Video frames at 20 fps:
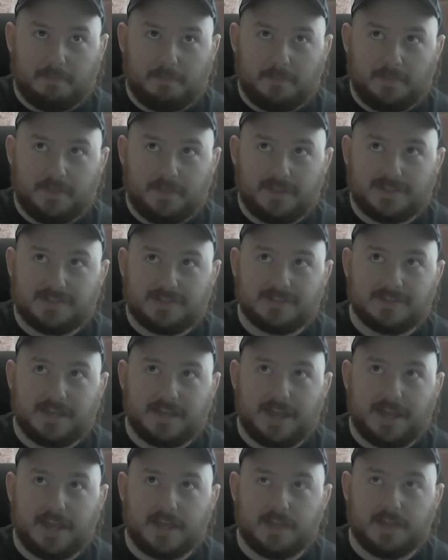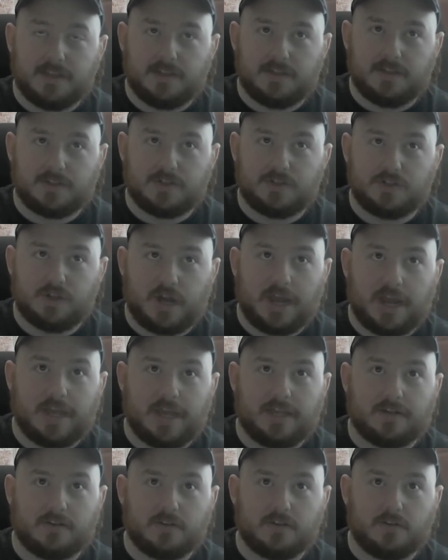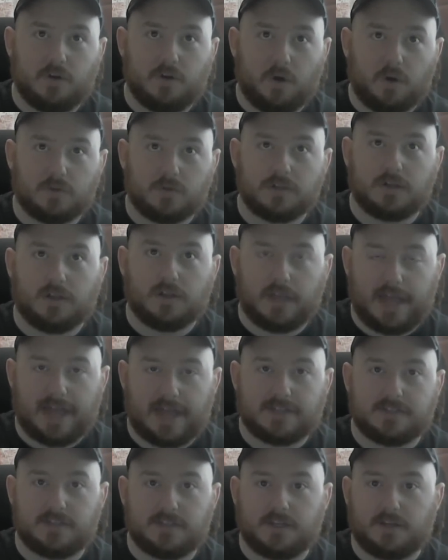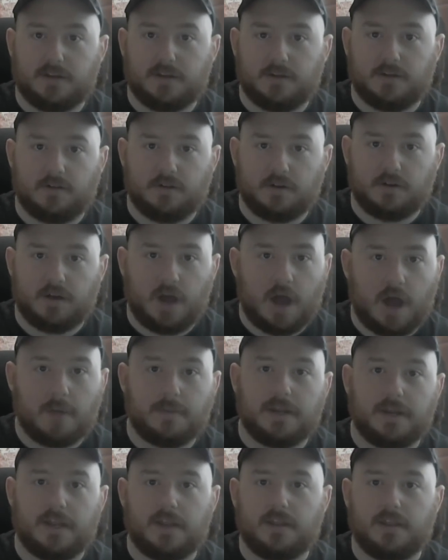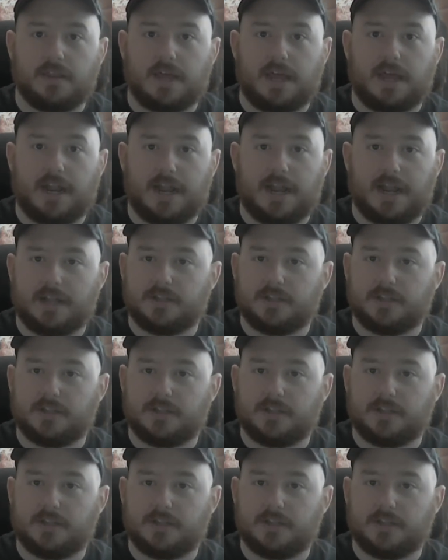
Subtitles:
this is like this giant cult classic comedy that